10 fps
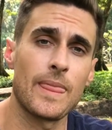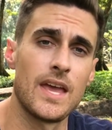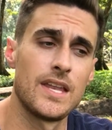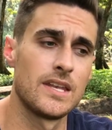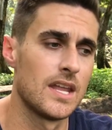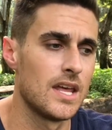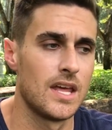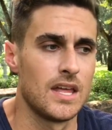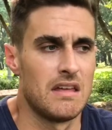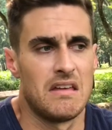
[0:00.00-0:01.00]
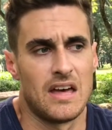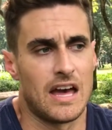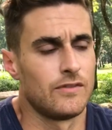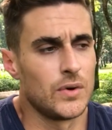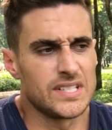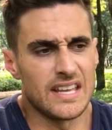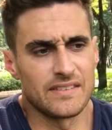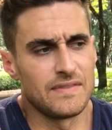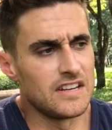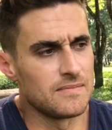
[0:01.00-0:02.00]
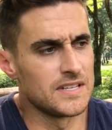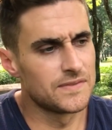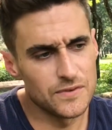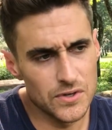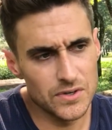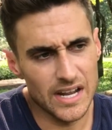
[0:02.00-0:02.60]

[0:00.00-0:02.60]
And I've always liked Vietnamese food.